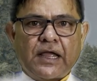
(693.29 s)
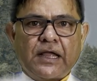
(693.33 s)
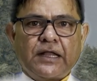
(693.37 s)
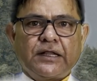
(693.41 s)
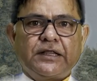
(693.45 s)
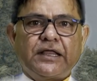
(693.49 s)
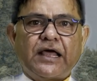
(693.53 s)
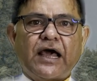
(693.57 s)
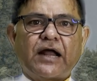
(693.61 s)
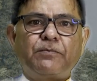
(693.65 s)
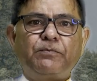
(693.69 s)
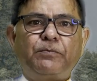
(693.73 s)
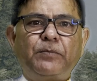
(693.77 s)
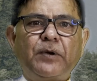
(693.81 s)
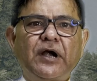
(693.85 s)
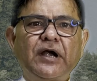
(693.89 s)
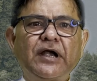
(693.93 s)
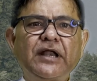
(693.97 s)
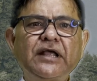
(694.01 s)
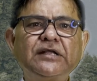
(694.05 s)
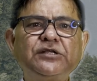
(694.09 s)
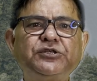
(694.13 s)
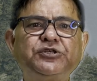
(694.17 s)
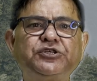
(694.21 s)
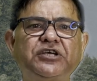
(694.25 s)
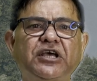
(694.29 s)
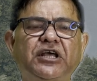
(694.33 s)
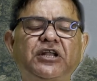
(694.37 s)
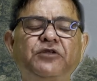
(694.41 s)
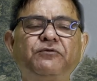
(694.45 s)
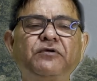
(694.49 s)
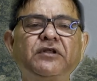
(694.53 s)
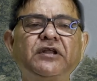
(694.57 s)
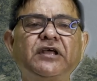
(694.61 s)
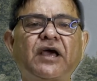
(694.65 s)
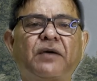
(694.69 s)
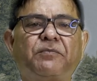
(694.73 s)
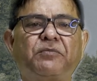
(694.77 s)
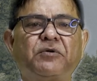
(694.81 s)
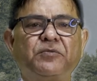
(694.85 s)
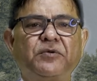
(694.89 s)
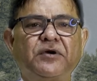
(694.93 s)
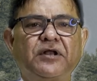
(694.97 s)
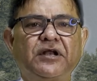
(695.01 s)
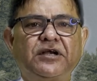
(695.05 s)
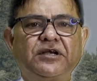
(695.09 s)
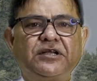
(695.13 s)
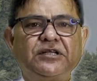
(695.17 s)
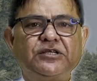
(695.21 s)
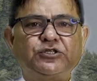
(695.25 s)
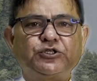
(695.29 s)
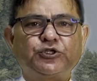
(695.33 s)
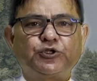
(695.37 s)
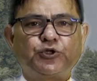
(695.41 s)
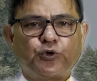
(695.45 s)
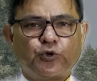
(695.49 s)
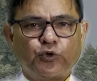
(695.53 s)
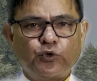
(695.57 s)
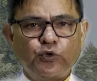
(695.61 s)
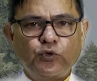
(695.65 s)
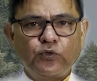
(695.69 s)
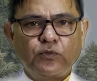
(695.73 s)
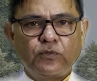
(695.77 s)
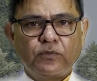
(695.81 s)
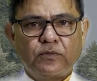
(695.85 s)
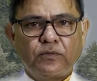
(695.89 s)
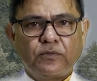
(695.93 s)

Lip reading: They are building genuine capabilities through